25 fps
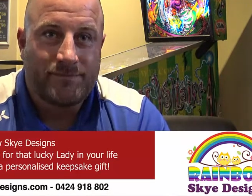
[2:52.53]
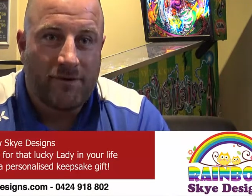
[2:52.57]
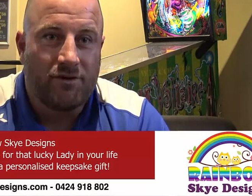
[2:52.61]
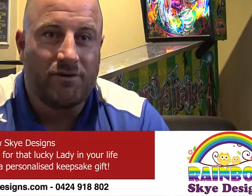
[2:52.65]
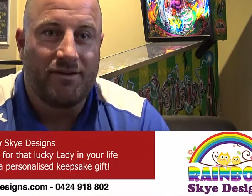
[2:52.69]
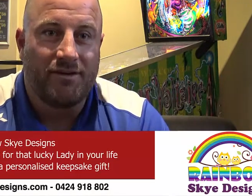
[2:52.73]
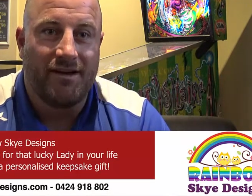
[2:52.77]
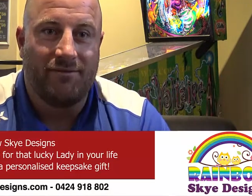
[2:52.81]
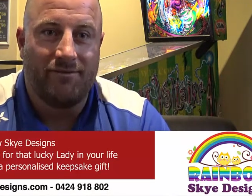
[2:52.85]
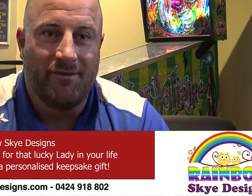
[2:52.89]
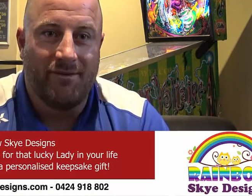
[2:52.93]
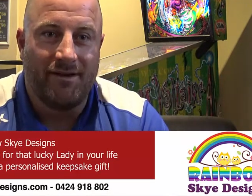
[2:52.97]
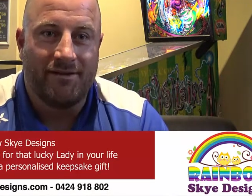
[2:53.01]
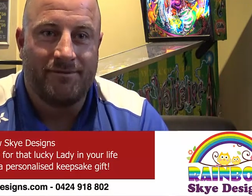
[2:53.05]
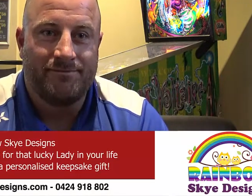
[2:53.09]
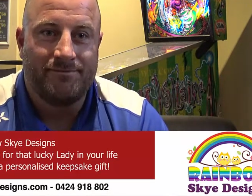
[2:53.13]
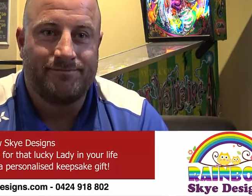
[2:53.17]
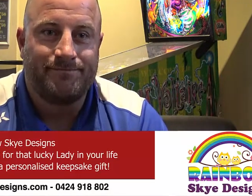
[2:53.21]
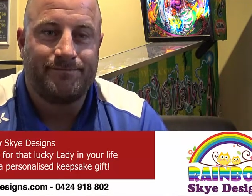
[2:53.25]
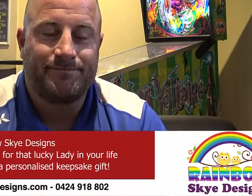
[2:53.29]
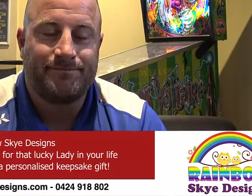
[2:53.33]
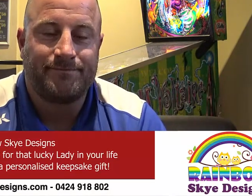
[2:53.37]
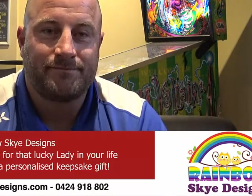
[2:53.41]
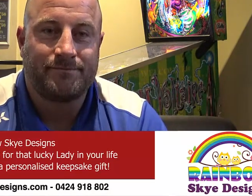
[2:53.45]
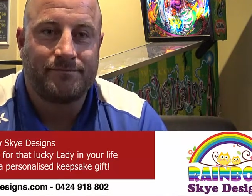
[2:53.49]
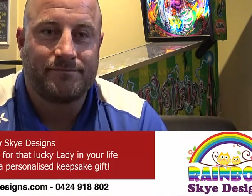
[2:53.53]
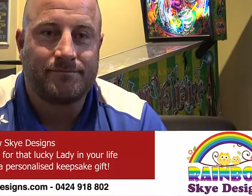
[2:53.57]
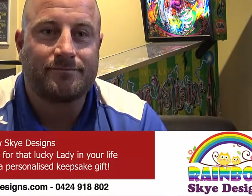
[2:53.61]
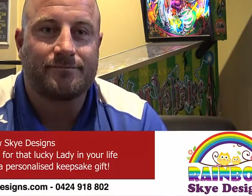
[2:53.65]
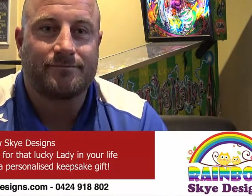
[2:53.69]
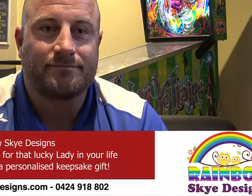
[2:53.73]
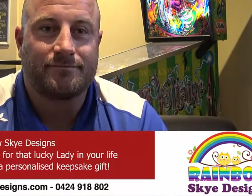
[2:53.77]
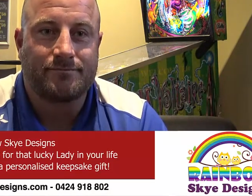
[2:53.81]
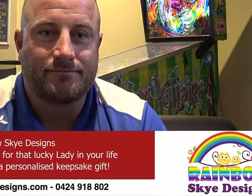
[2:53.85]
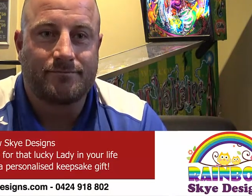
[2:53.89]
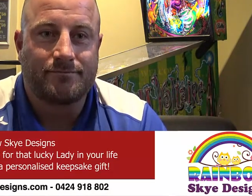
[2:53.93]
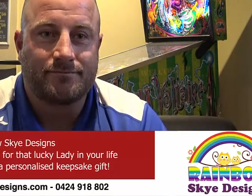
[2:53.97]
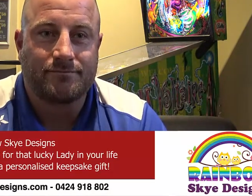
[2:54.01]
Good to have them there. Excellent.
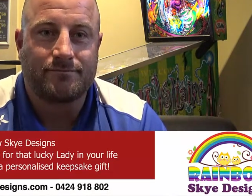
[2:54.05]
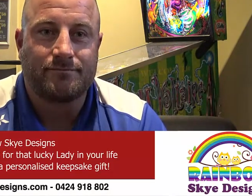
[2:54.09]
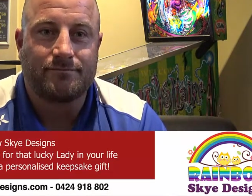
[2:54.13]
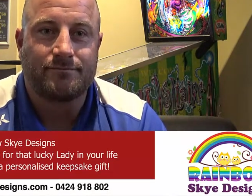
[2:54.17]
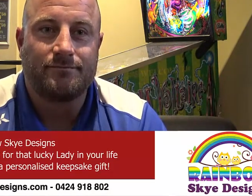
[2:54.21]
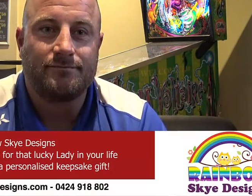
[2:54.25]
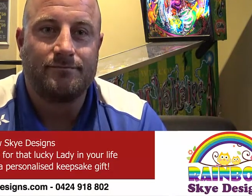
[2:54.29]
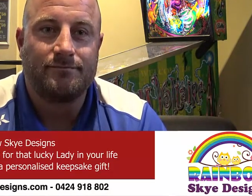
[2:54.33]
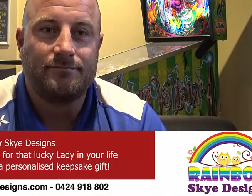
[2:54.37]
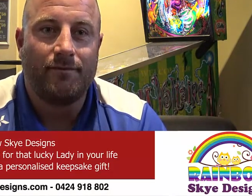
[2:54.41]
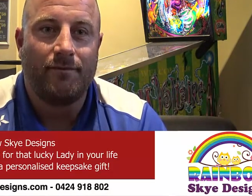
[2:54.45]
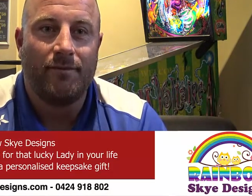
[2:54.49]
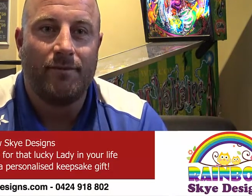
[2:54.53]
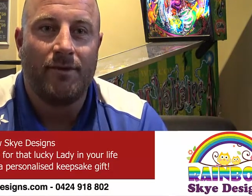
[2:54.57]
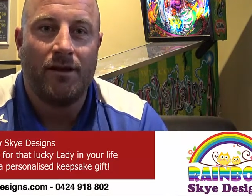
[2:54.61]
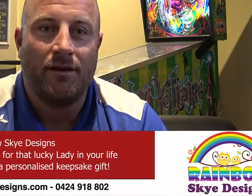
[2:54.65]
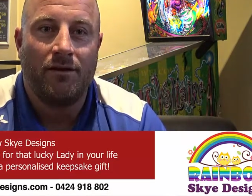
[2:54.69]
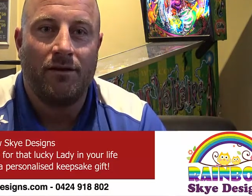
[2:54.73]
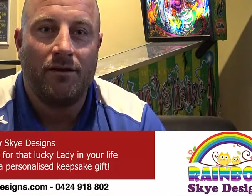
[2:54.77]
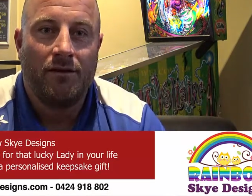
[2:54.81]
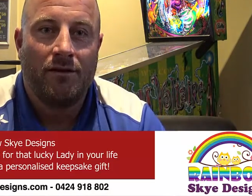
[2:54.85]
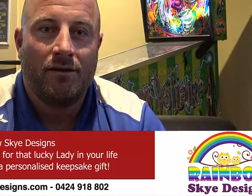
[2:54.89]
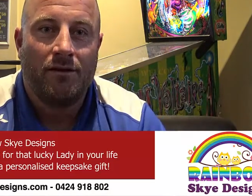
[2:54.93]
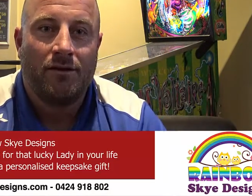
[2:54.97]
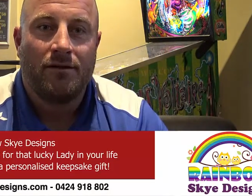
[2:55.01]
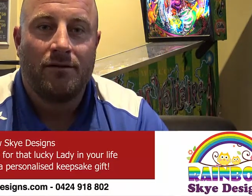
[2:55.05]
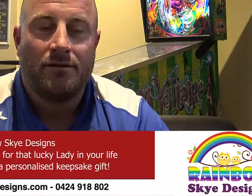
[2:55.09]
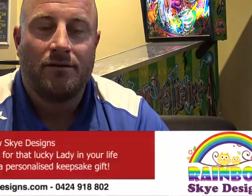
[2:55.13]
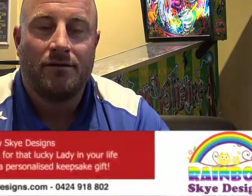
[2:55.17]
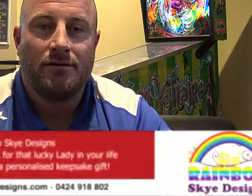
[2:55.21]
And obviously,